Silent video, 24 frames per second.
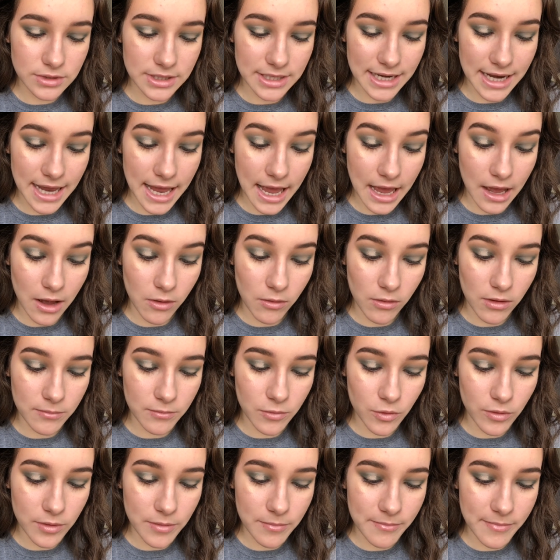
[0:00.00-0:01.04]
now I'm
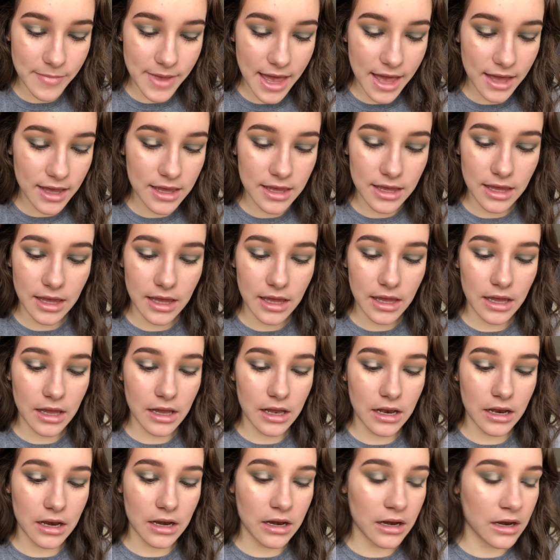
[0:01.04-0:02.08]
going back
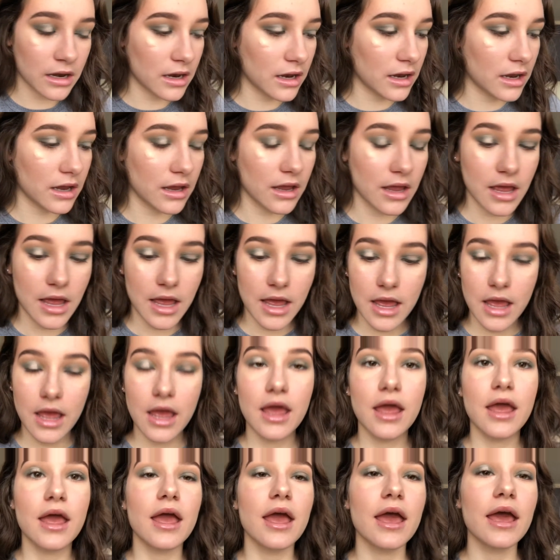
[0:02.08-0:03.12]
in,
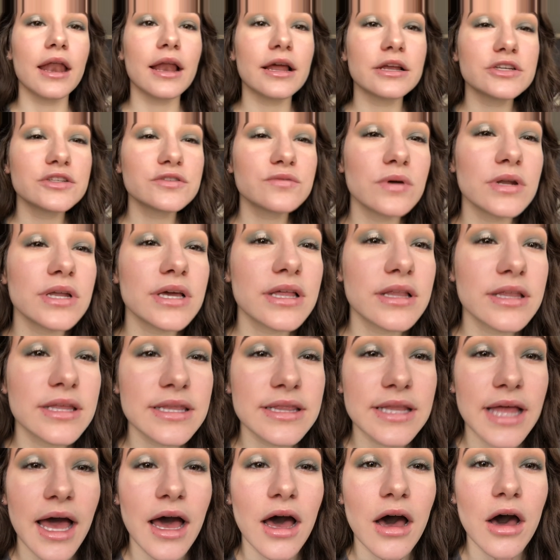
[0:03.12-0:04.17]
and I just want to
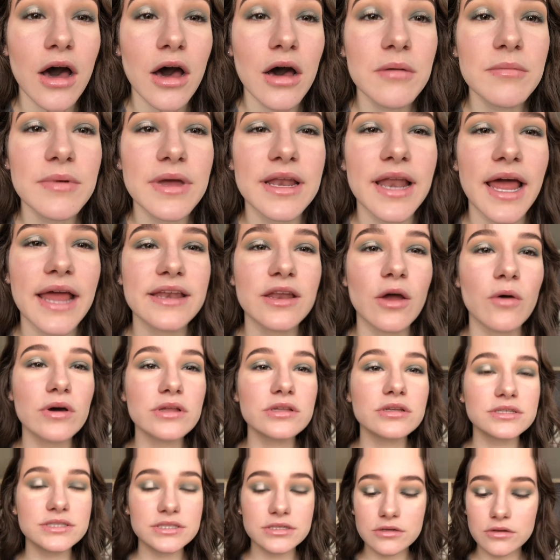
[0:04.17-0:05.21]
clean that up. And I know it
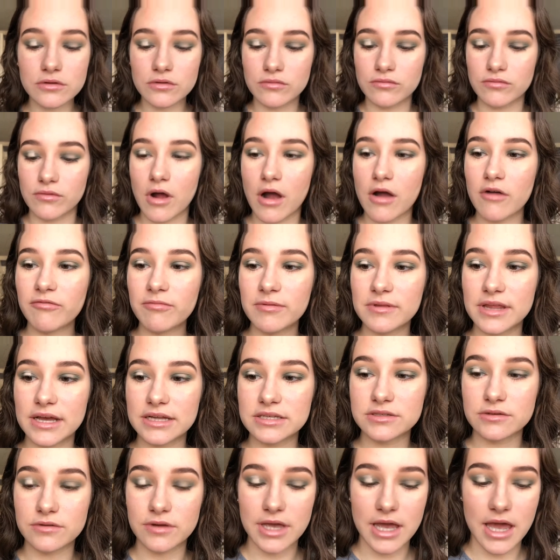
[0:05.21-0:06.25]
looks a little rough, but
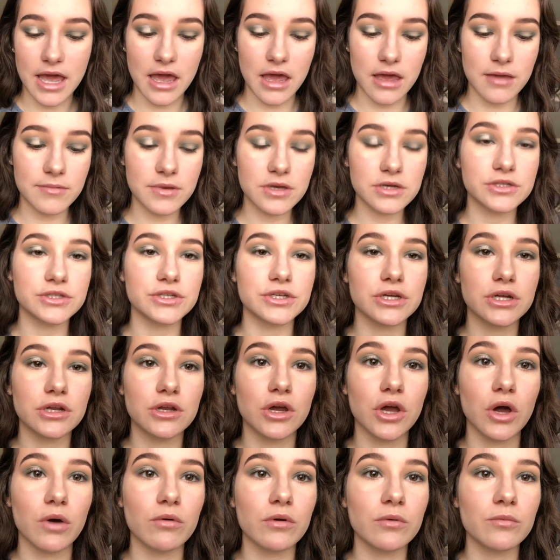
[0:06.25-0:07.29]
that's okay because you're gonna
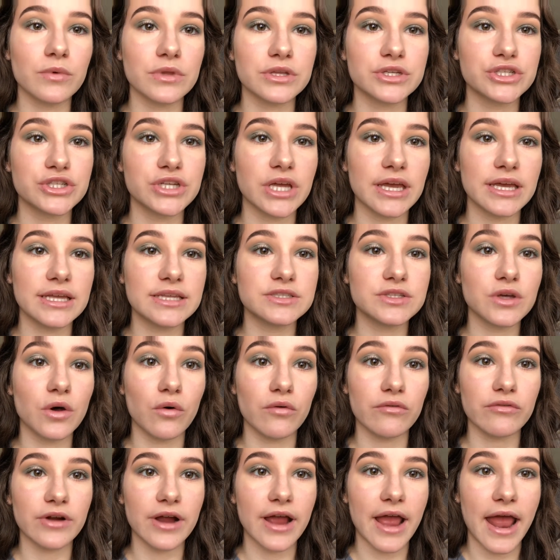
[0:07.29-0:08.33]
go in with shades
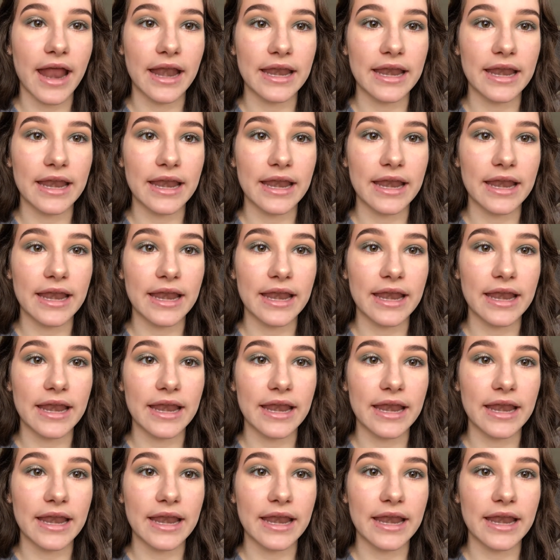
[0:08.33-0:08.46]
over it